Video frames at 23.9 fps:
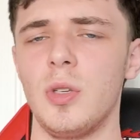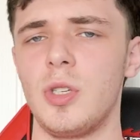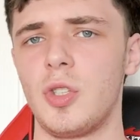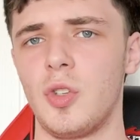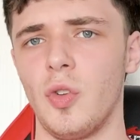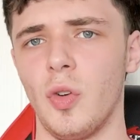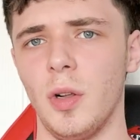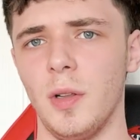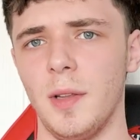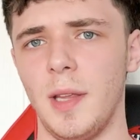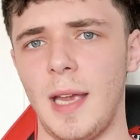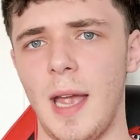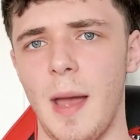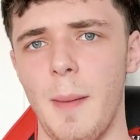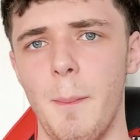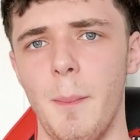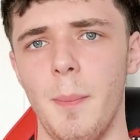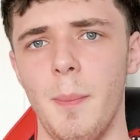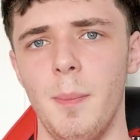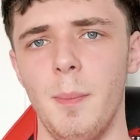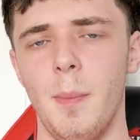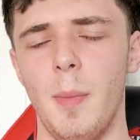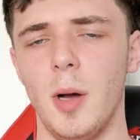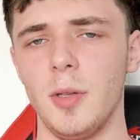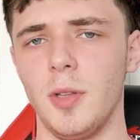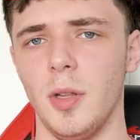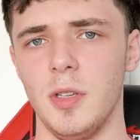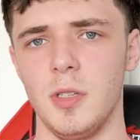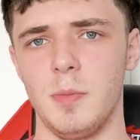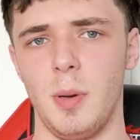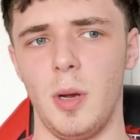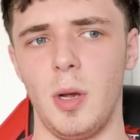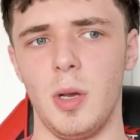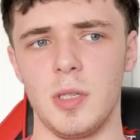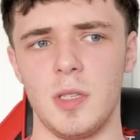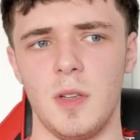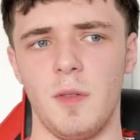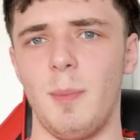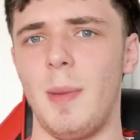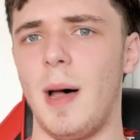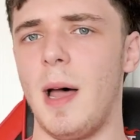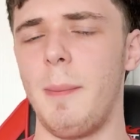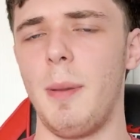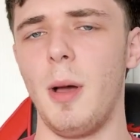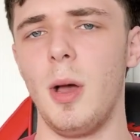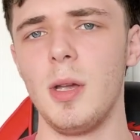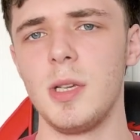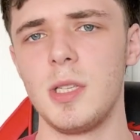struggle to get models because of
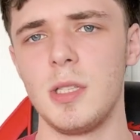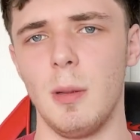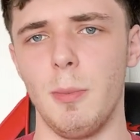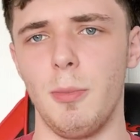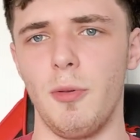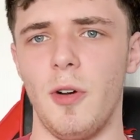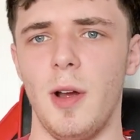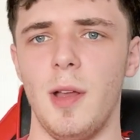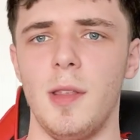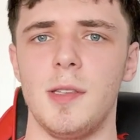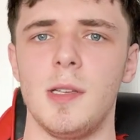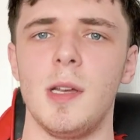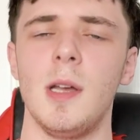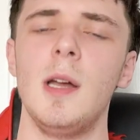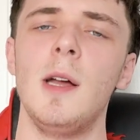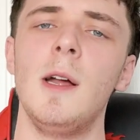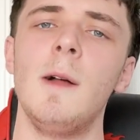my personal brand.